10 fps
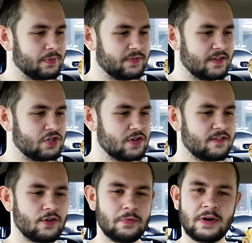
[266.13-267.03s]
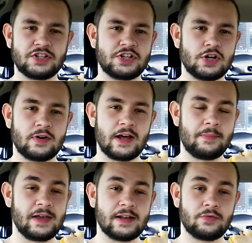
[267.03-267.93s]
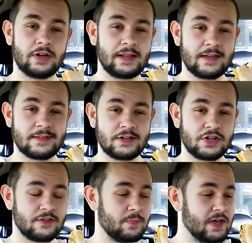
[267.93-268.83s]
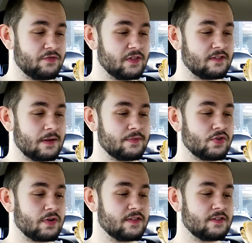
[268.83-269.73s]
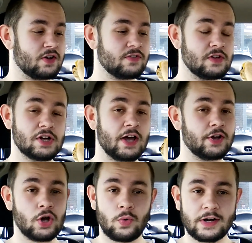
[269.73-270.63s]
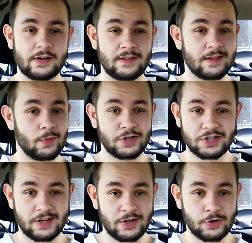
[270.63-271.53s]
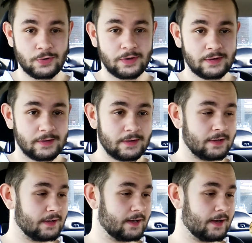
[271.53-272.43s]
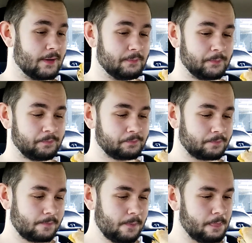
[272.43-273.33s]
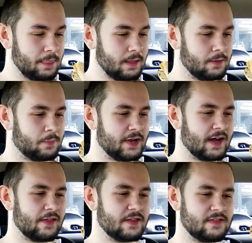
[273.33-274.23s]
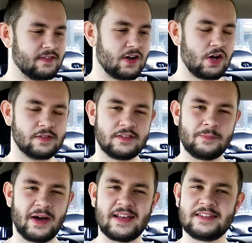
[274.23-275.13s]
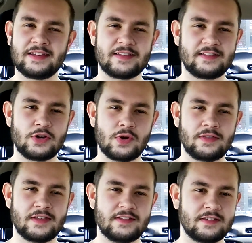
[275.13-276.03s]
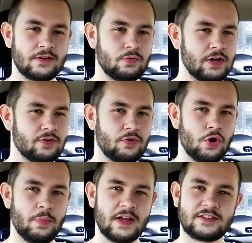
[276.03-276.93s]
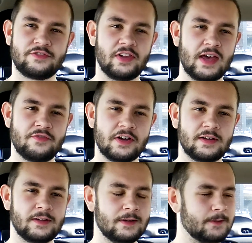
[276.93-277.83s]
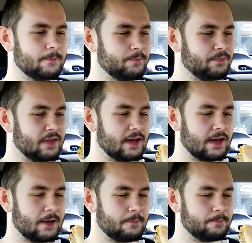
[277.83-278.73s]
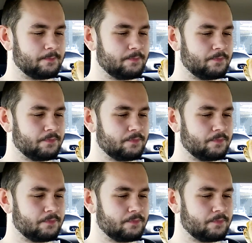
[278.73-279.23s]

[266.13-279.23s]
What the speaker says: but there's just so much to it. I mean, it really isn't just beef. It's some sort of sausage. I don't know what it is. I wish I knew. Um, but there's this odd spiciness to it. There's just a real robust flavor. Um,